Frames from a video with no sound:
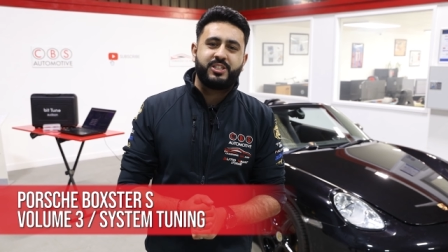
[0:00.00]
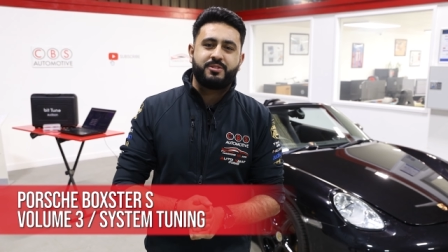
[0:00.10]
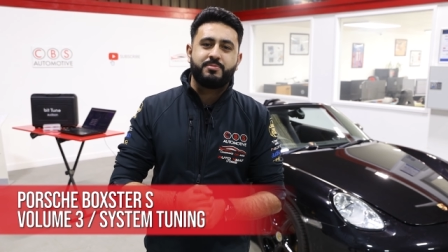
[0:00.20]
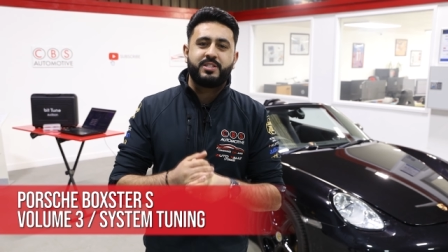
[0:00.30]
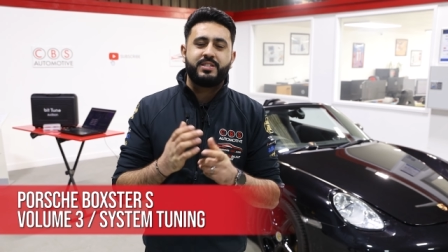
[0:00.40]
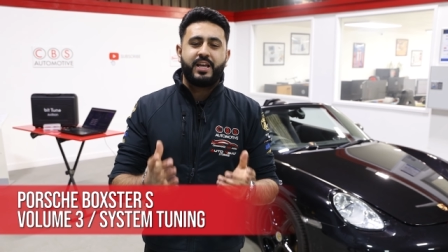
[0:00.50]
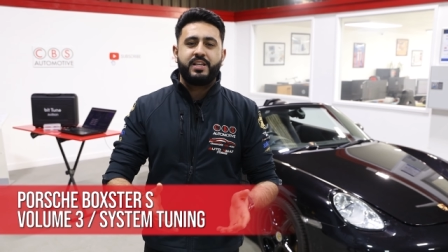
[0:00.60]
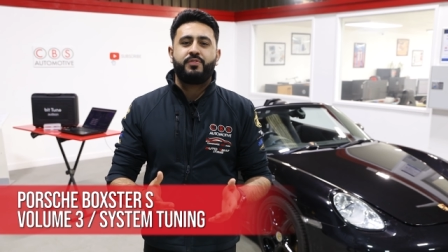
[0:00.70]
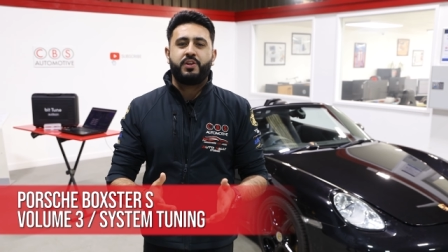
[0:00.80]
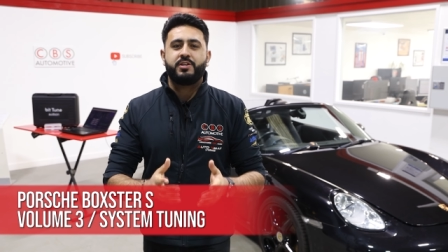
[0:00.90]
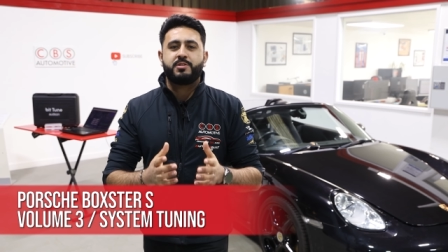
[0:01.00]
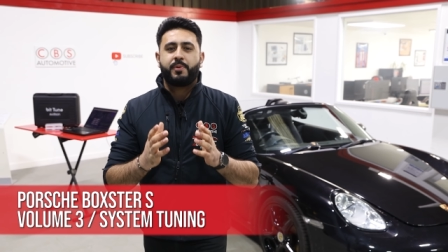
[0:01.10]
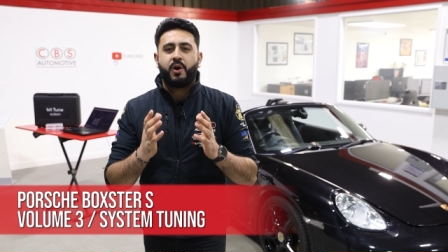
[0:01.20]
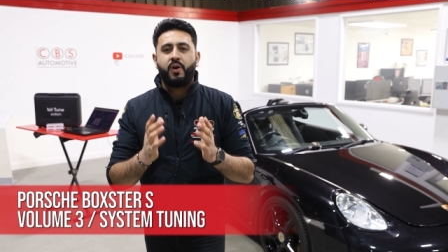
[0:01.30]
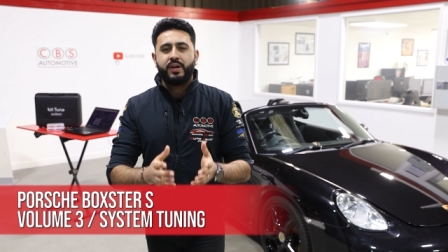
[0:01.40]
system. And today's video is a
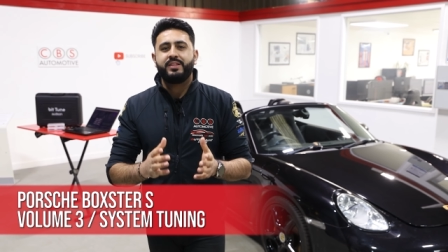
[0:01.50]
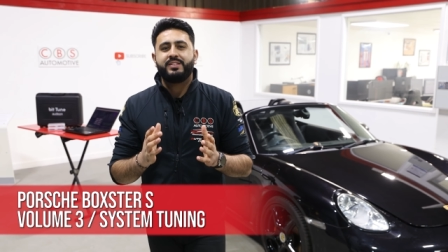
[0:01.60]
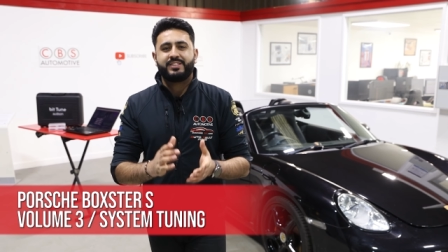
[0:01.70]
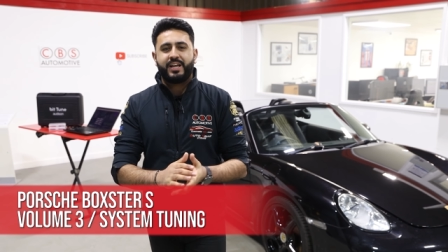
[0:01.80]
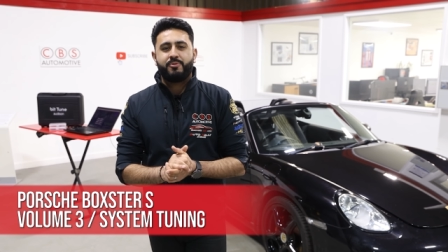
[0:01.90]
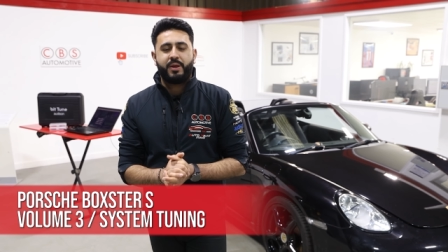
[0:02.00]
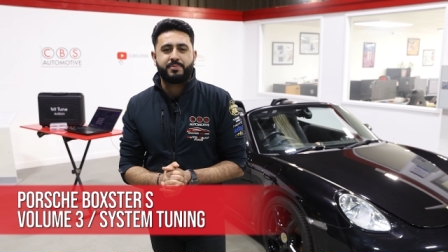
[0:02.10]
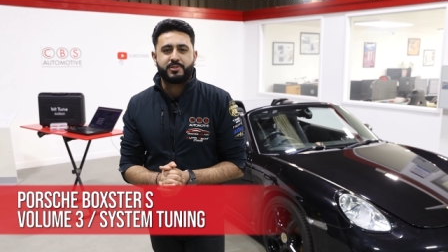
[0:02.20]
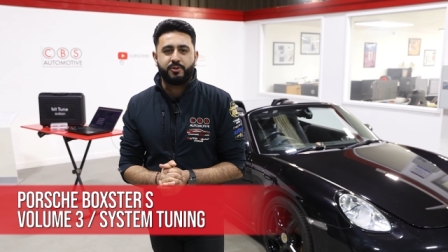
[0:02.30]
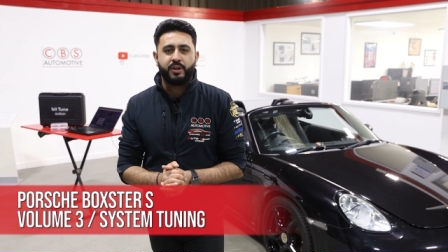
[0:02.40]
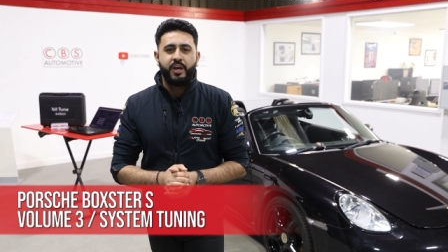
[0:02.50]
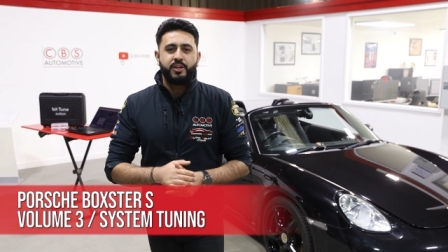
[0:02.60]
behind the sound episode,